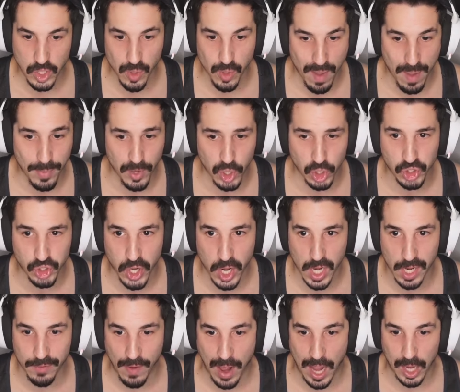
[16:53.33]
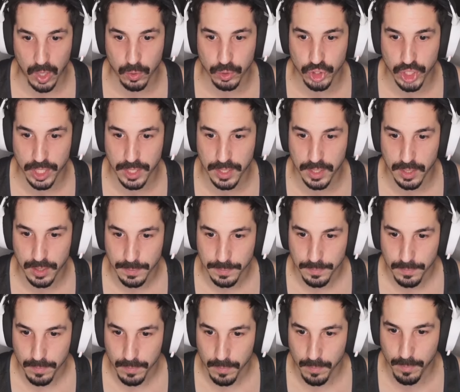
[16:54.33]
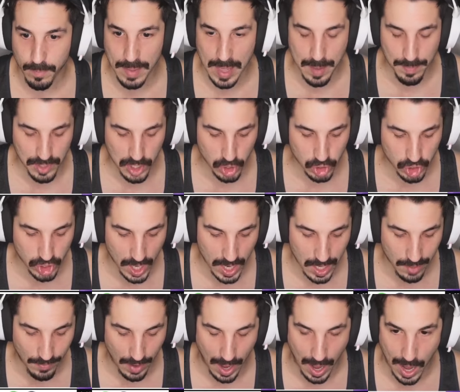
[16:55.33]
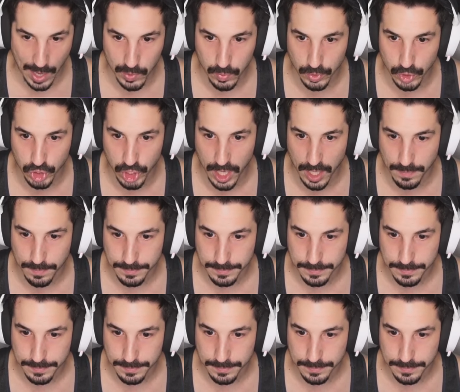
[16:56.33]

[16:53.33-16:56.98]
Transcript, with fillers: you maybe you're scared of Aqua Jet here. Maybe you're scared of Aqua Jet,